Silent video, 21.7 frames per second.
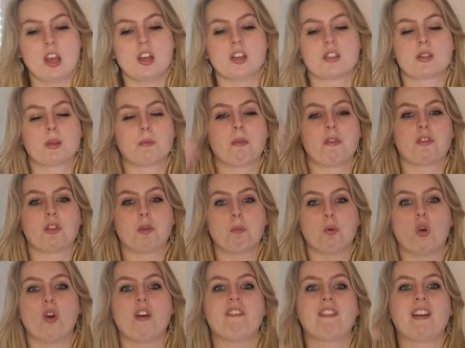Some of the
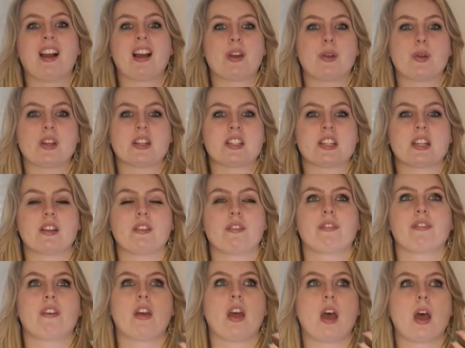more evaluative
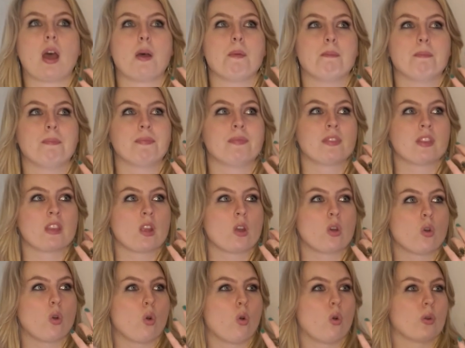
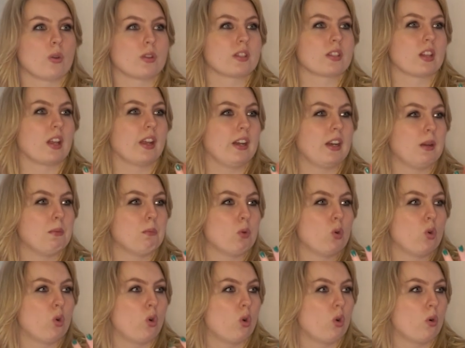or slightly
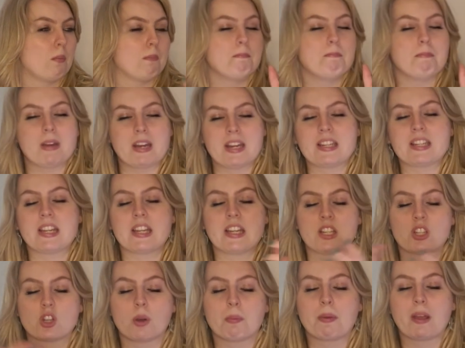more meaty
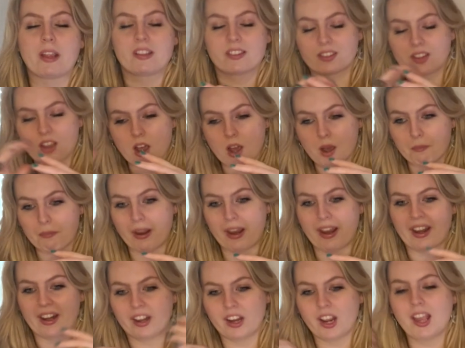topics come
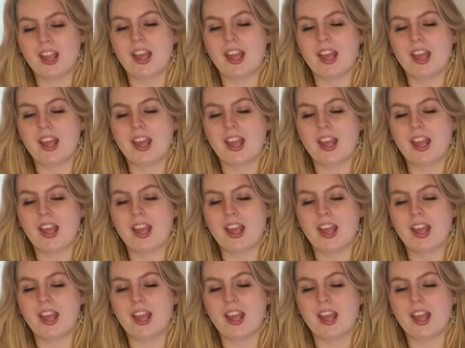in